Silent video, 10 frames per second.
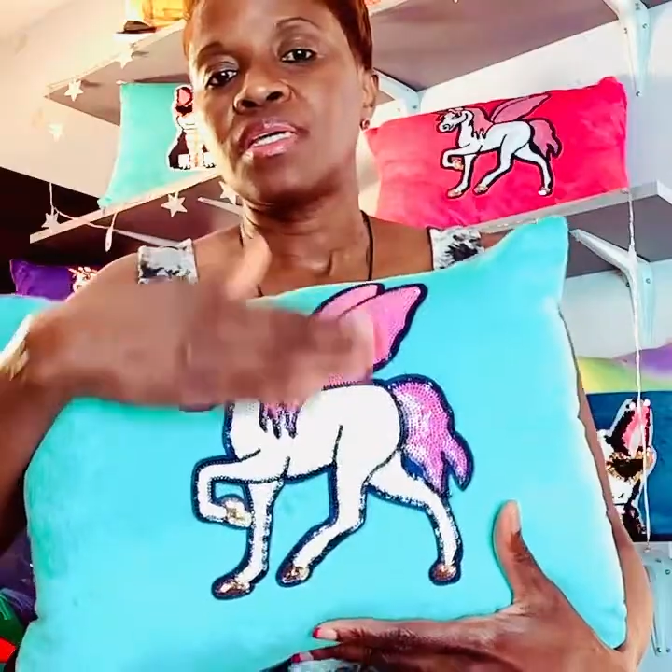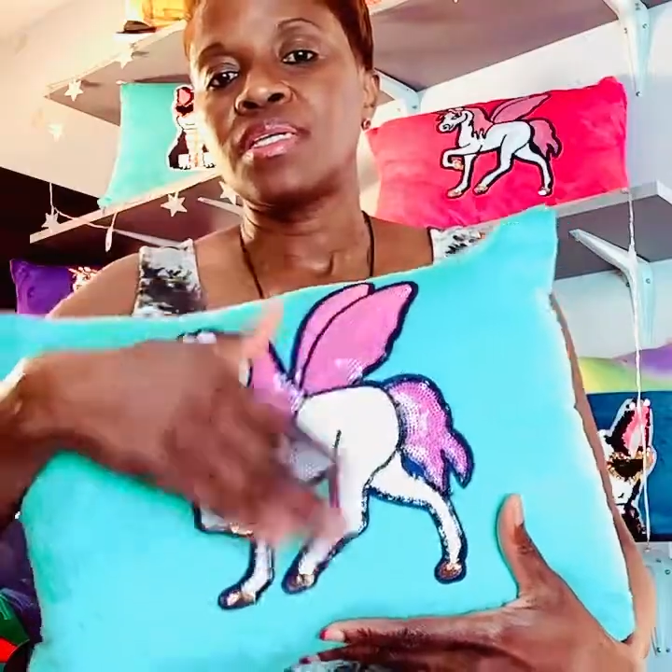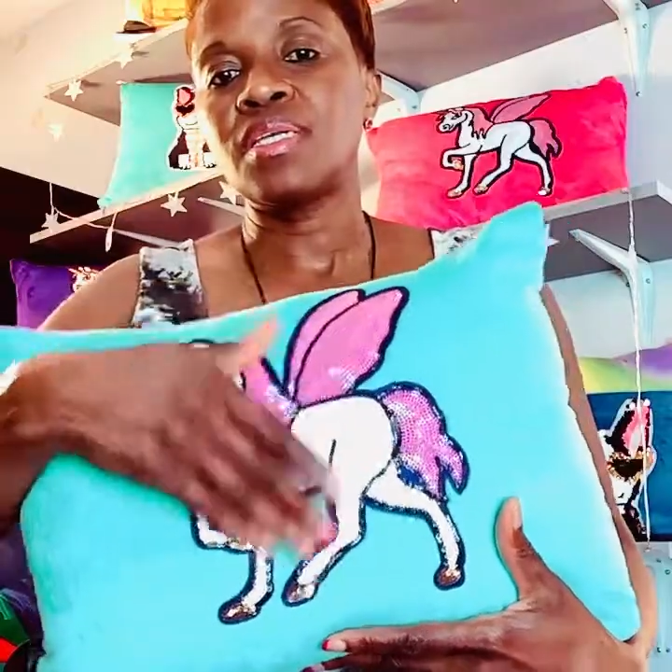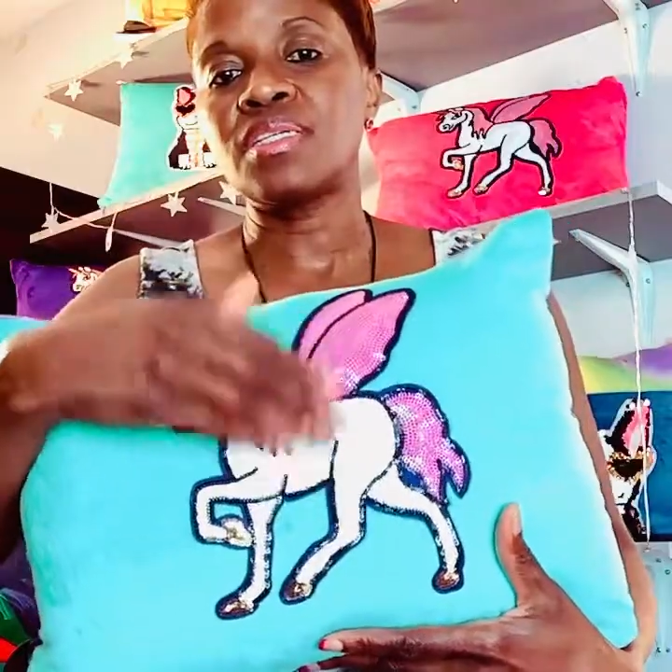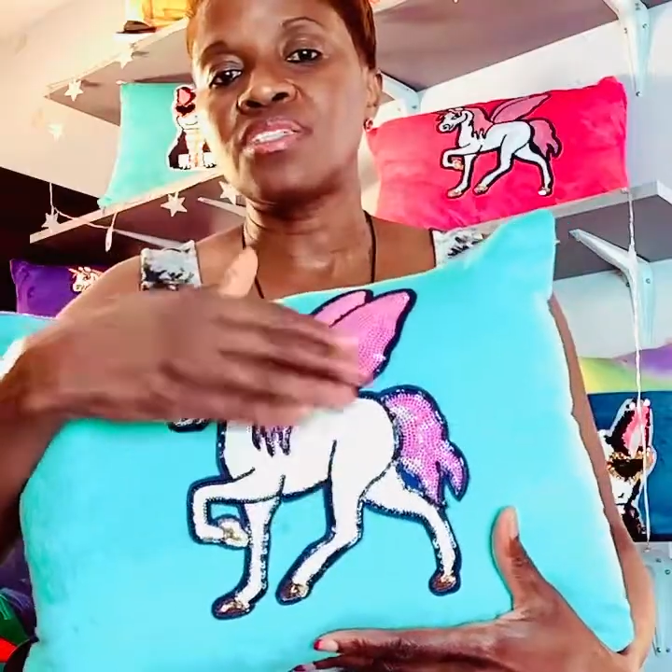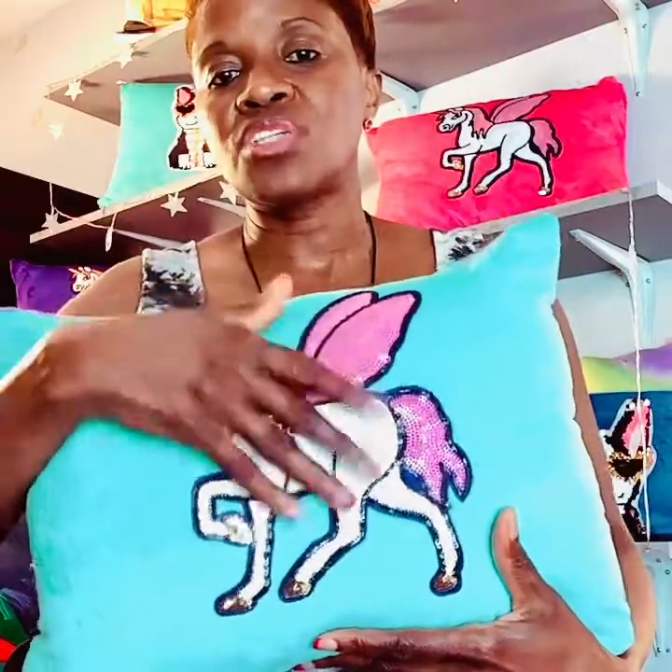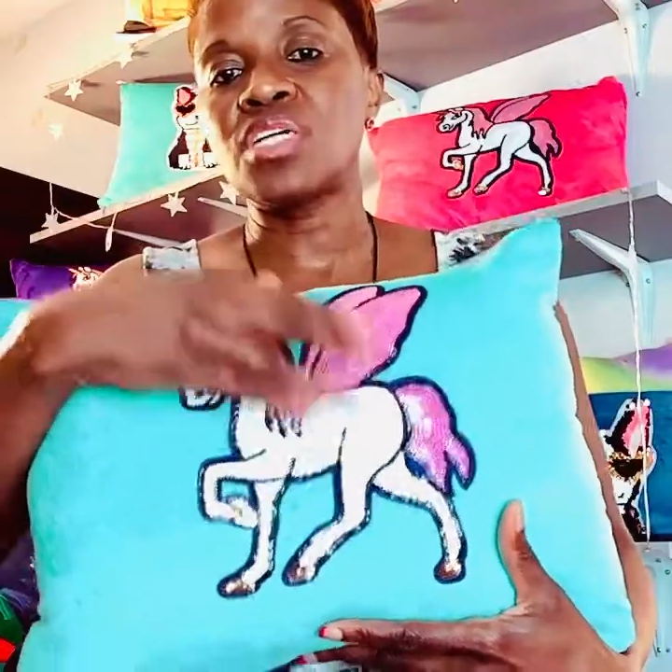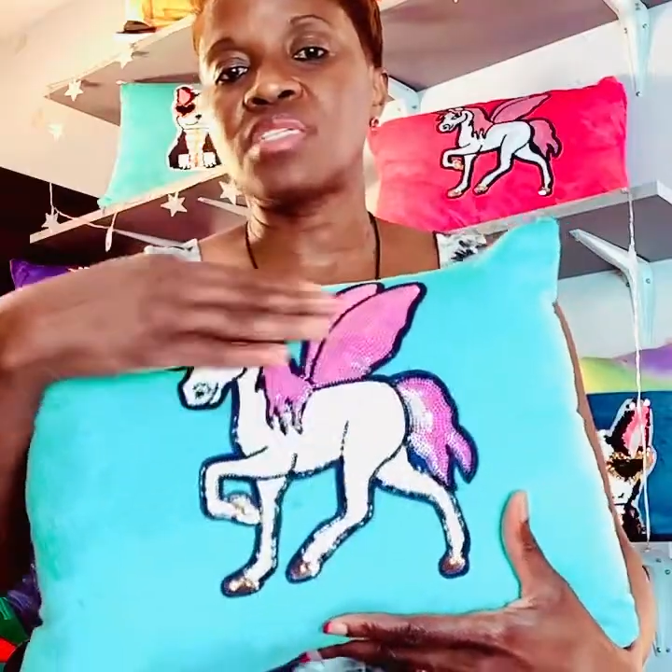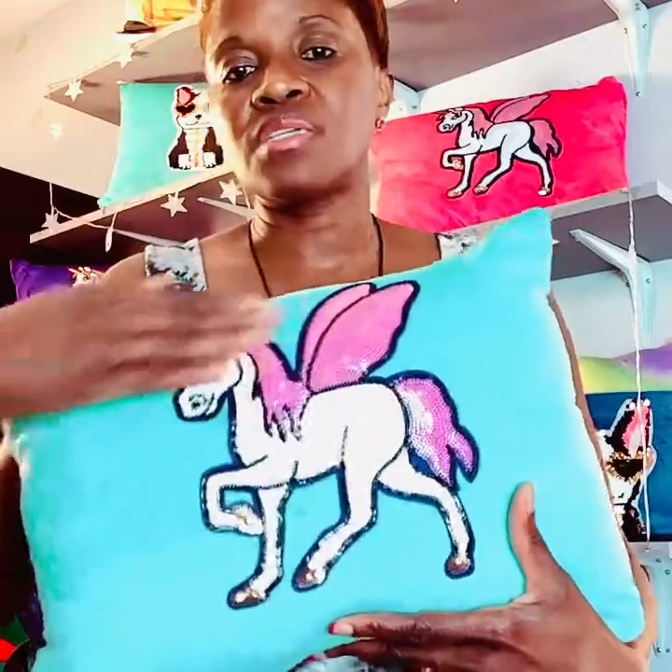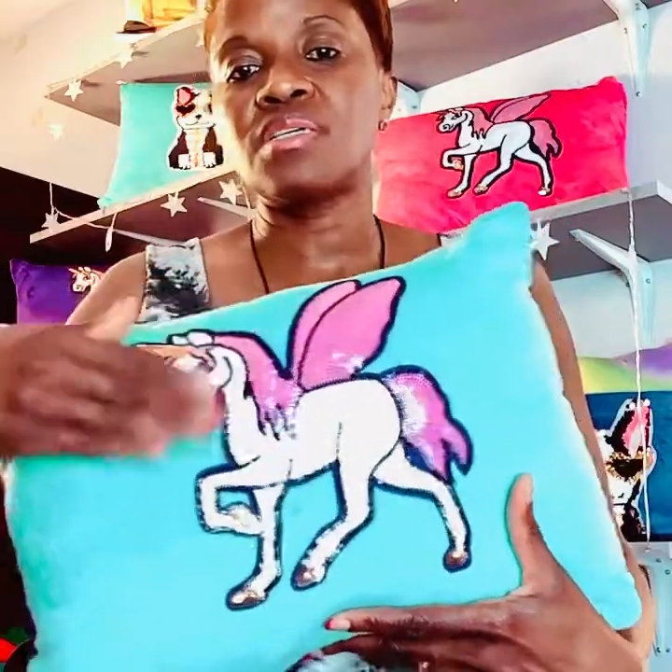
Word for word: this is just